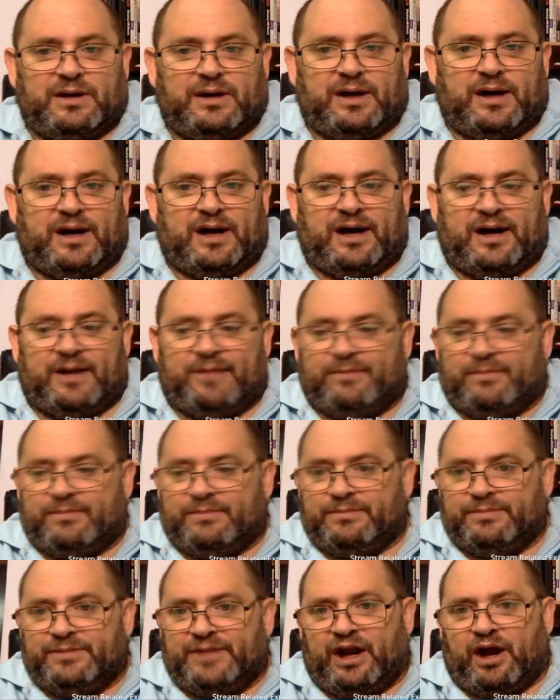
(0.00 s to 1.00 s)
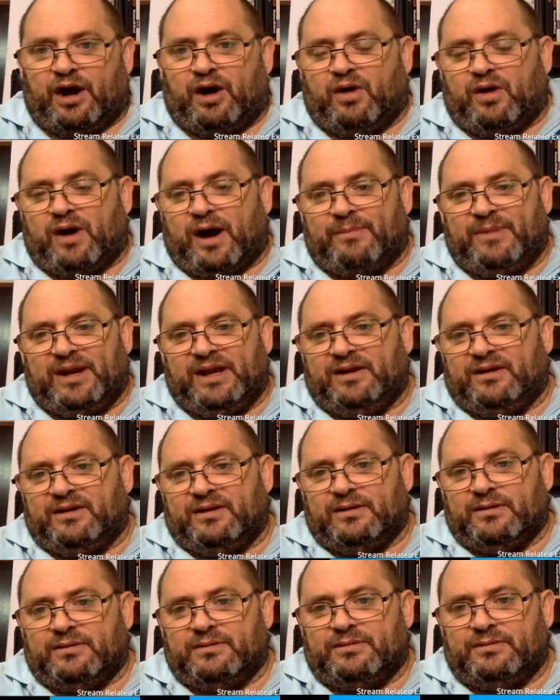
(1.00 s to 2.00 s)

I mean,